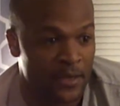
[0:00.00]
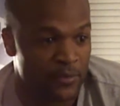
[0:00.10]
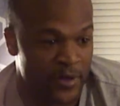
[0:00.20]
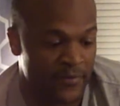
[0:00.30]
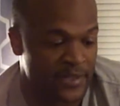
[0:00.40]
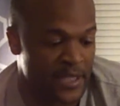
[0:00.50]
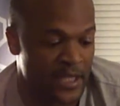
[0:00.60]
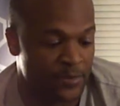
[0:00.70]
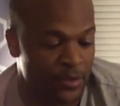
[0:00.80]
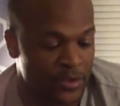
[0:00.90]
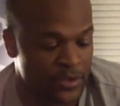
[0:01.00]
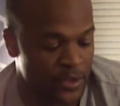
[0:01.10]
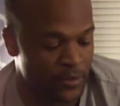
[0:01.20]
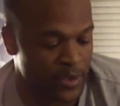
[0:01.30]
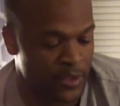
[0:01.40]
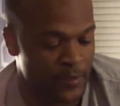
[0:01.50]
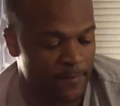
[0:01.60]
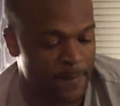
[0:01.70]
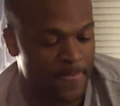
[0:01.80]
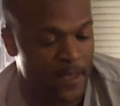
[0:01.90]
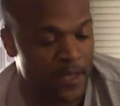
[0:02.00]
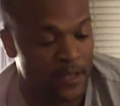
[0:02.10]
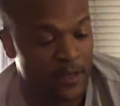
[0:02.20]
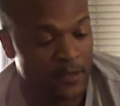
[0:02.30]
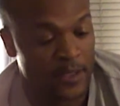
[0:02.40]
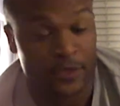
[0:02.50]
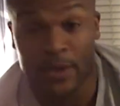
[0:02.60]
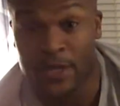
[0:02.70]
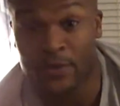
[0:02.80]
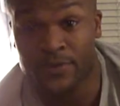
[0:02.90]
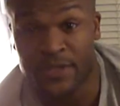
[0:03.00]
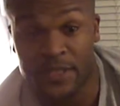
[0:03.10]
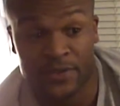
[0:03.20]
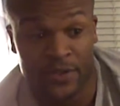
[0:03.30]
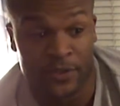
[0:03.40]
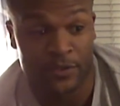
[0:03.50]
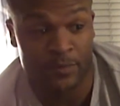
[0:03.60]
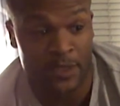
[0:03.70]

whenever he signs books, so that's why you don't see his signature.